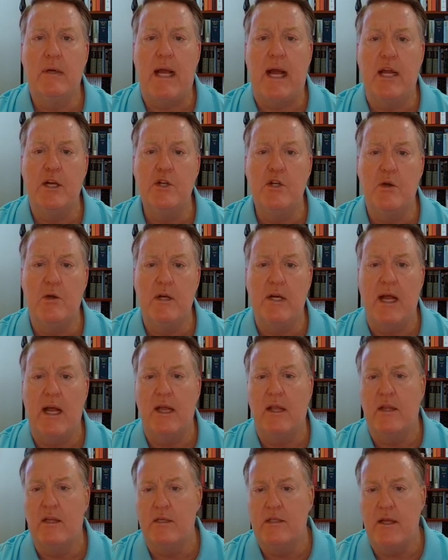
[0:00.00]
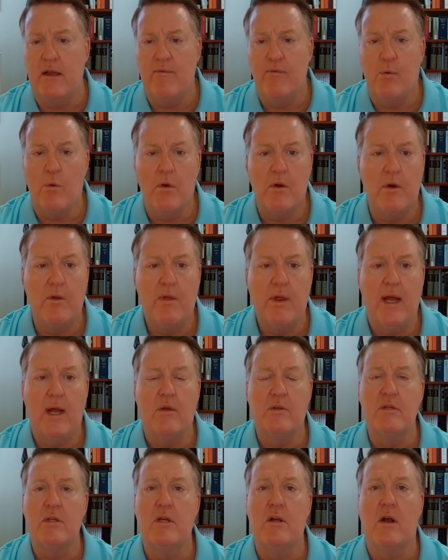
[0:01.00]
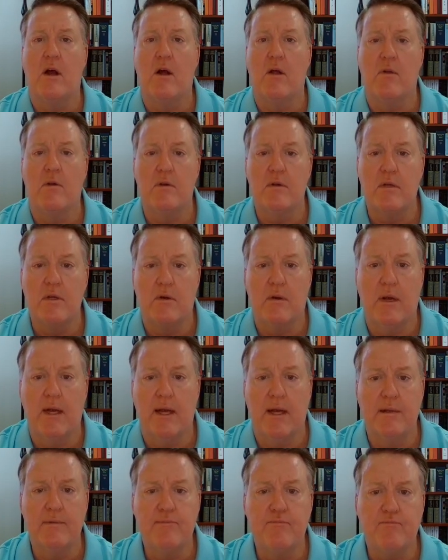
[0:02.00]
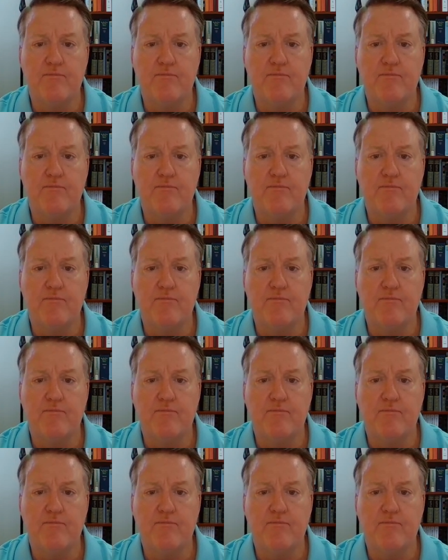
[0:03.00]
at your death, let's say four hundred thousand dollars, okay?